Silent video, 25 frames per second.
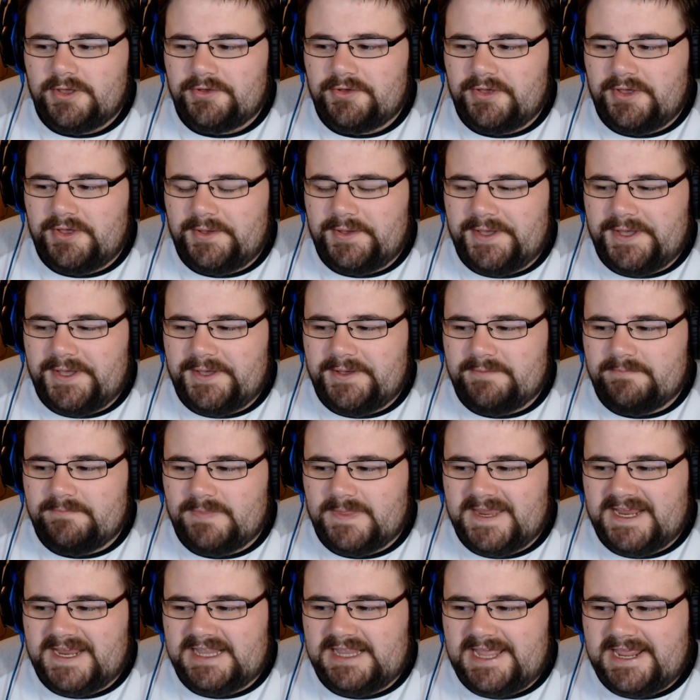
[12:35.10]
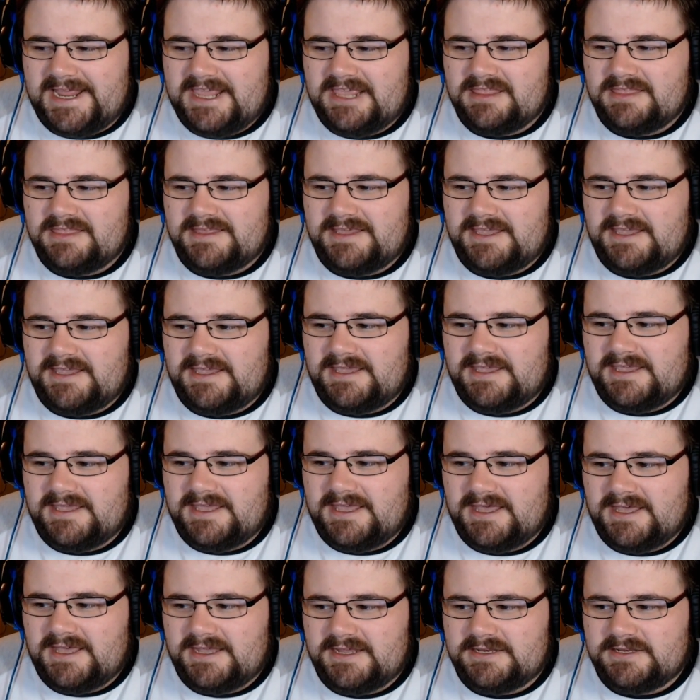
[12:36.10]
Um, I like the
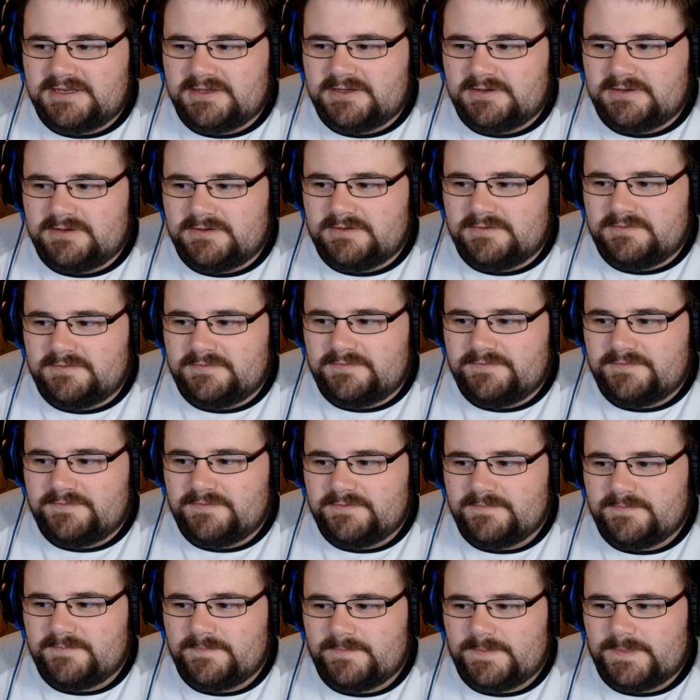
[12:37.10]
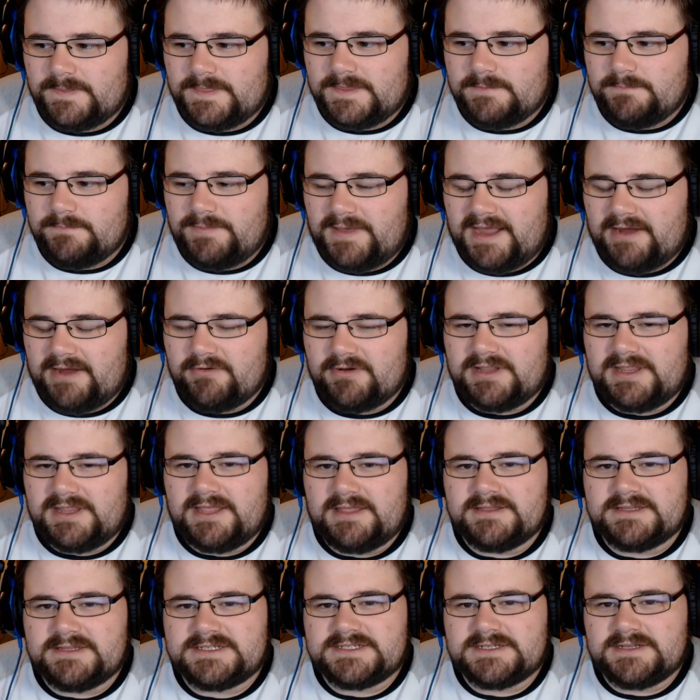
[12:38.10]
kind of
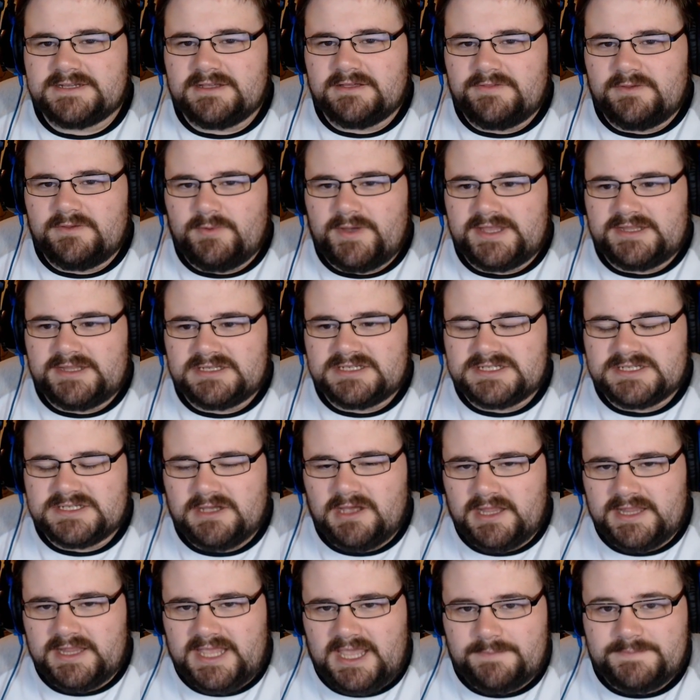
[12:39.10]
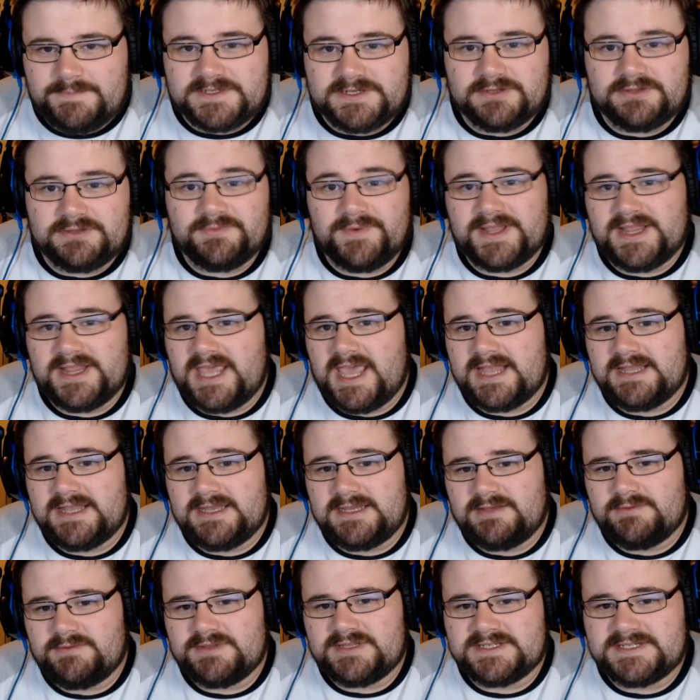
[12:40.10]
parallels of uh, the way they started the episode and the way they
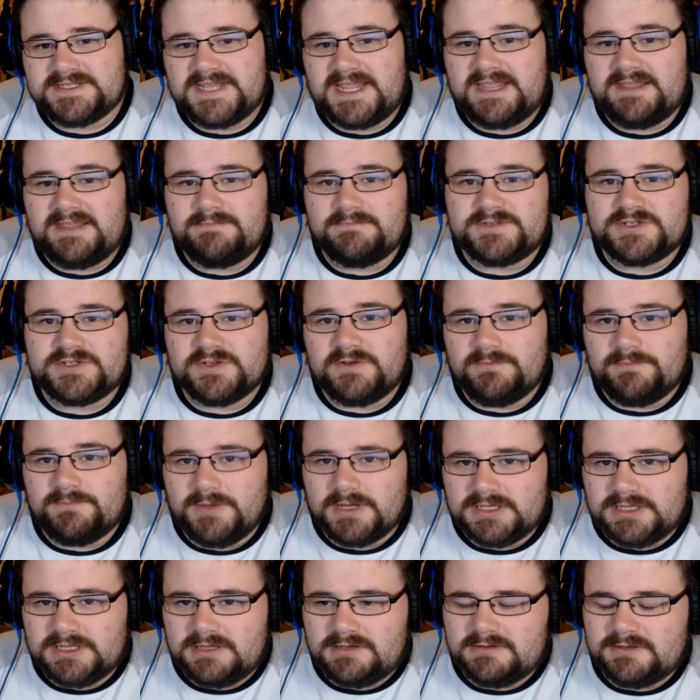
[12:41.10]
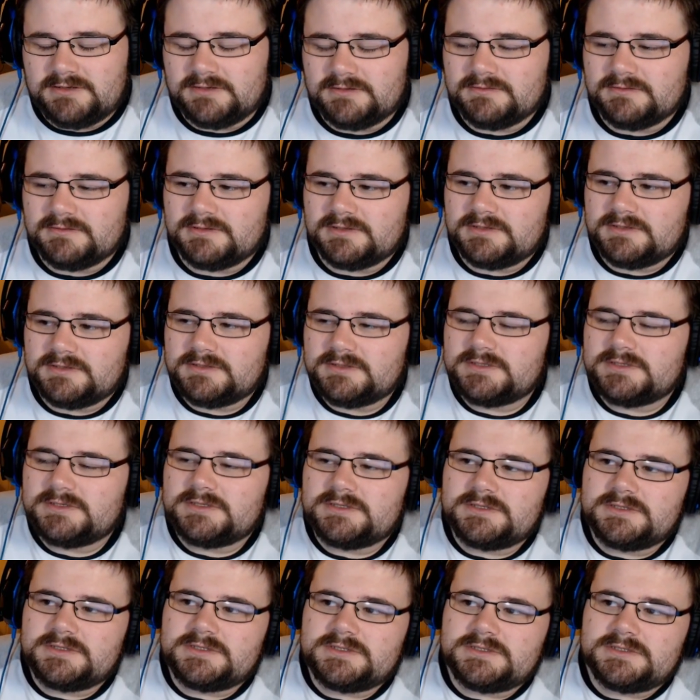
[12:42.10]
ended it with the same sort of monologue
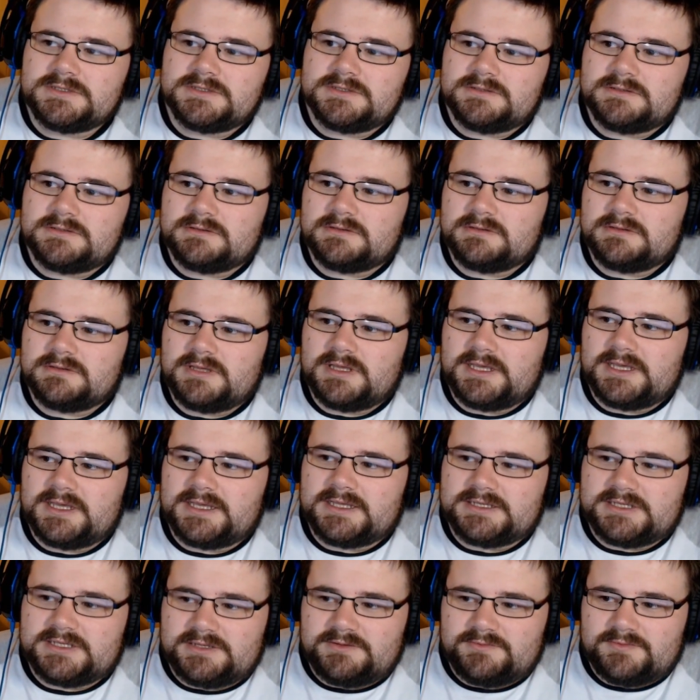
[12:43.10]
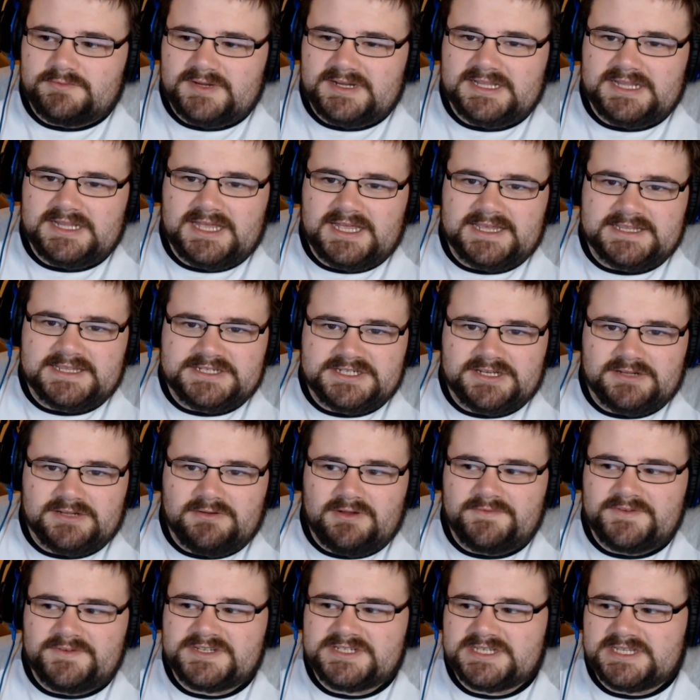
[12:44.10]
and you realise, you
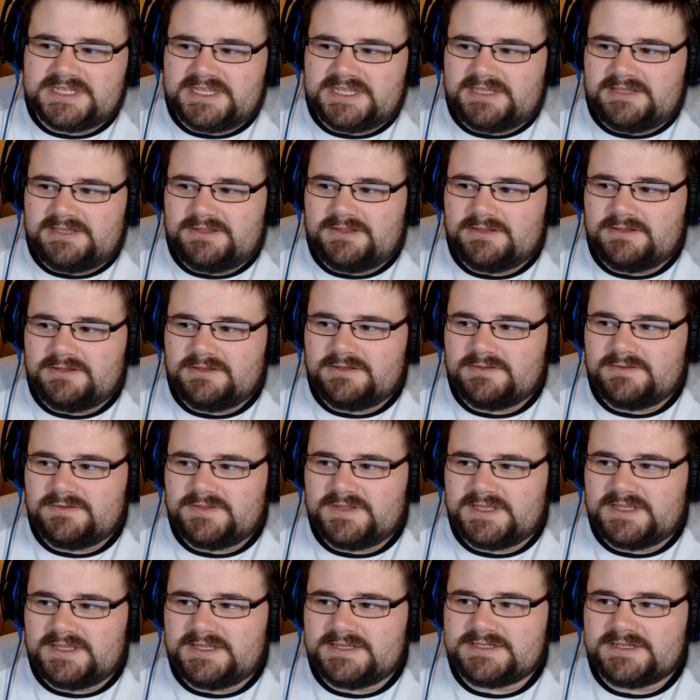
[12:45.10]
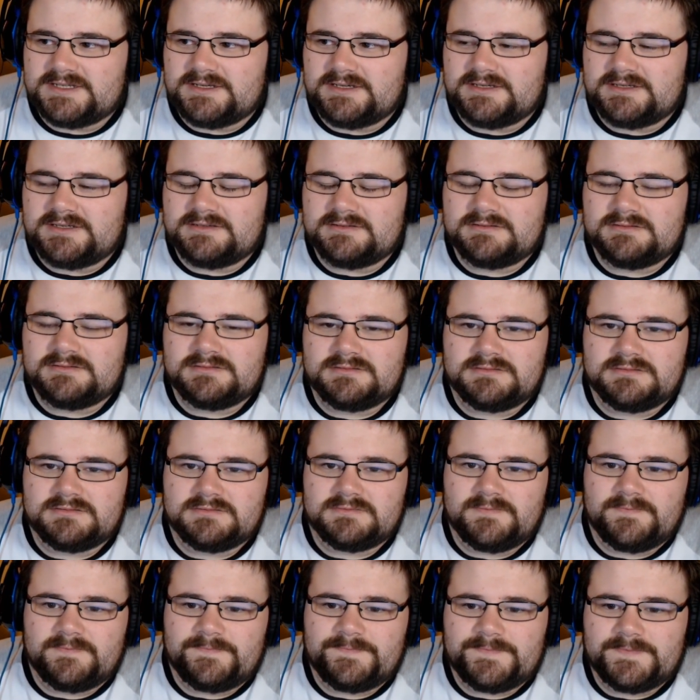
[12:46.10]
know, obviously things are
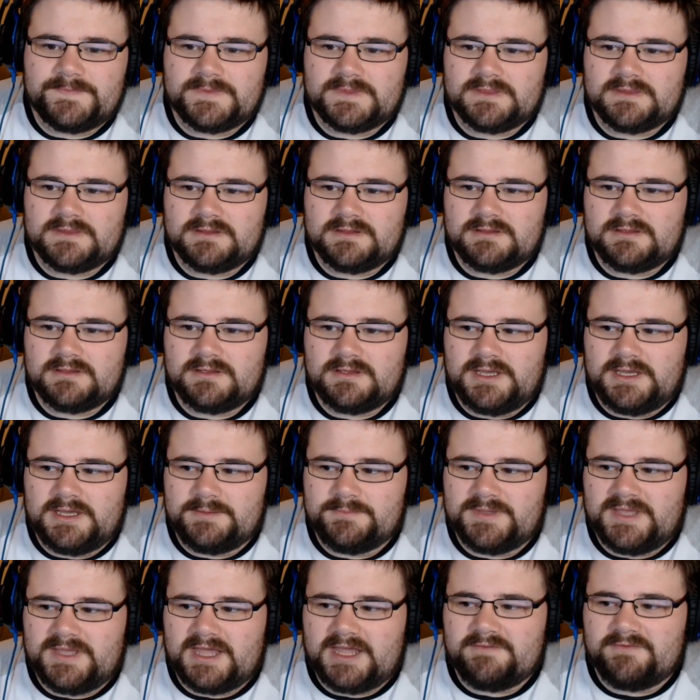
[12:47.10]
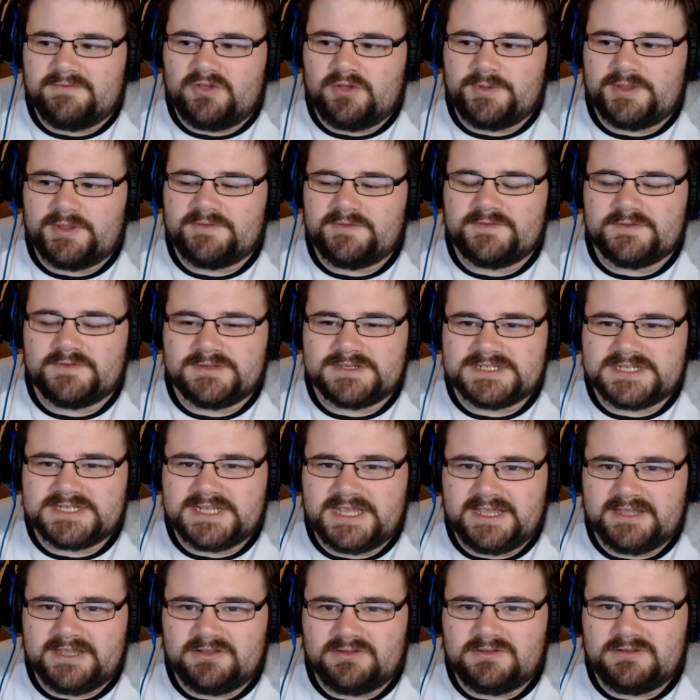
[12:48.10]
um, kind of coming full
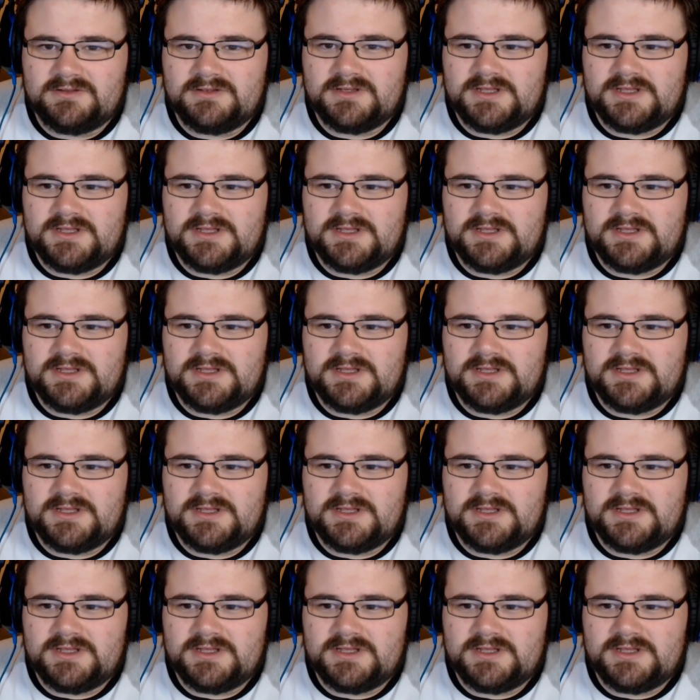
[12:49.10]
circle.